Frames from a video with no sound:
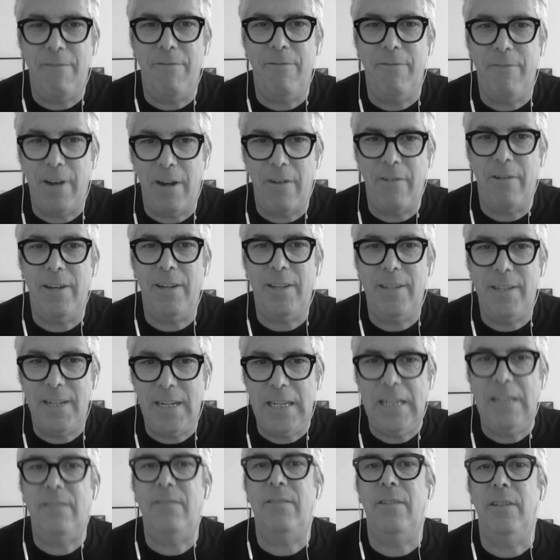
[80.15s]
very
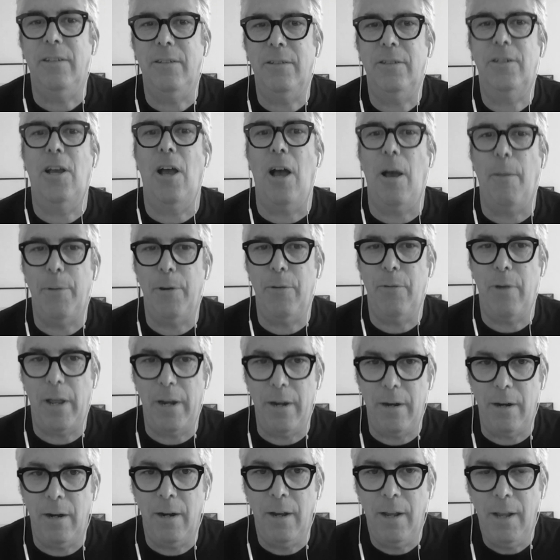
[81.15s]
decent
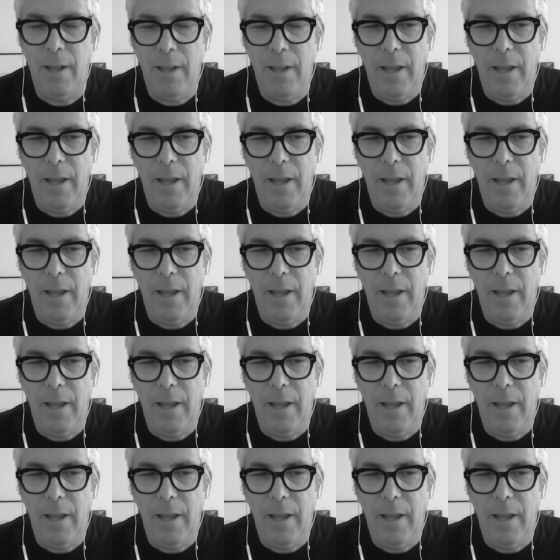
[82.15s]
copywriter.